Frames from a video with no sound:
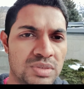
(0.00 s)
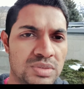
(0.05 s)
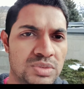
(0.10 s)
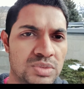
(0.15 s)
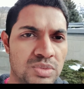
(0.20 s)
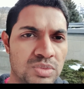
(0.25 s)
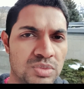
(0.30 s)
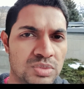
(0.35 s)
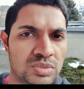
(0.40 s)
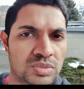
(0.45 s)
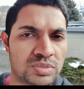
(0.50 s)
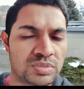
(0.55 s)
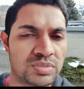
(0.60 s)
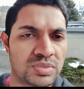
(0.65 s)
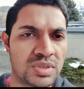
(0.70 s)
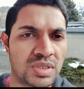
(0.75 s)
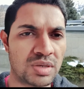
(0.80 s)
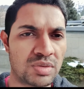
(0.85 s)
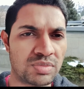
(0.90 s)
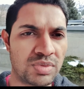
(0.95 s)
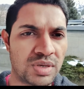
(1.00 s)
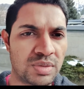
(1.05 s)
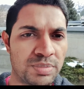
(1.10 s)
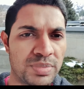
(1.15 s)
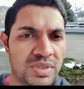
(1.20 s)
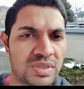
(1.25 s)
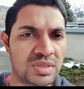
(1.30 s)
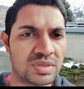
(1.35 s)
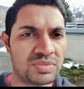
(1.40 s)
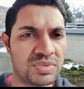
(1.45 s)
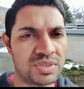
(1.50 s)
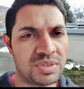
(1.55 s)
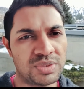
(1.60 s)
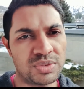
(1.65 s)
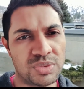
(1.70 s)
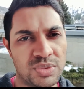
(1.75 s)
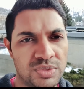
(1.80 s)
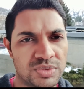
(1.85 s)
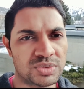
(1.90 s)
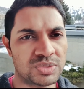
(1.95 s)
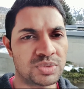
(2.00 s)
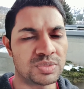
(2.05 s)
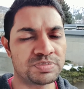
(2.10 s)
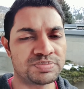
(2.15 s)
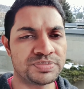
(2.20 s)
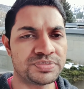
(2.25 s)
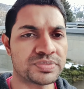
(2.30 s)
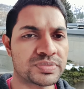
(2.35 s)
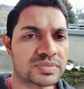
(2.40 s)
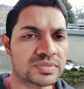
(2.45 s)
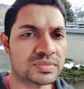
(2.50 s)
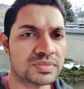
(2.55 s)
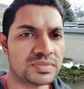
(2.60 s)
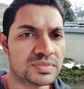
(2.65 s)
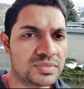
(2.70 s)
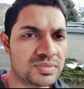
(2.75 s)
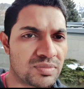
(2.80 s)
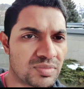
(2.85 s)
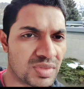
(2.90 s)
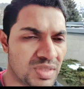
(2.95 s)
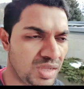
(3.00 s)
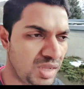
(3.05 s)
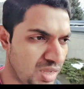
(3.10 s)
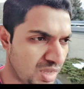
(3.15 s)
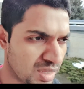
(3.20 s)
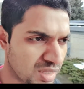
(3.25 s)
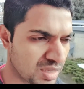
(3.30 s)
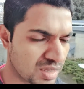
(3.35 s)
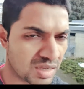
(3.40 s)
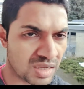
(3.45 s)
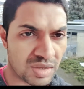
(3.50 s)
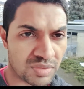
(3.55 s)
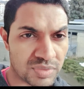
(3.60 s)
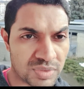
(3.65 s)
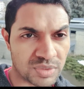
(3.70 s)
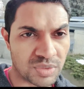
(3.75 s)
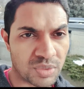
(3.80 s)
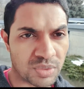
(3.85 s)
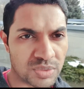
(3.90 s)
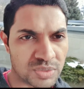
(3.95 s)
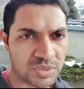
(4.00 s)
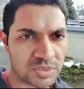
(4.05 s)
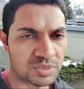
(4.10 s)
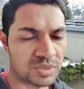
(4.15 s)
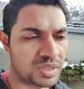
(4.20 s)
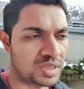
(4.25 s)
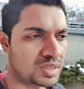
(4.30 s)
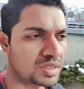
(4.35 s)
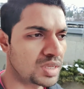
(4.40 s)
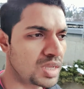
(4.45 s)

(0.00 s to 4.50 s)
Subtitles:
So there will be a window or so. I haven't gone through that.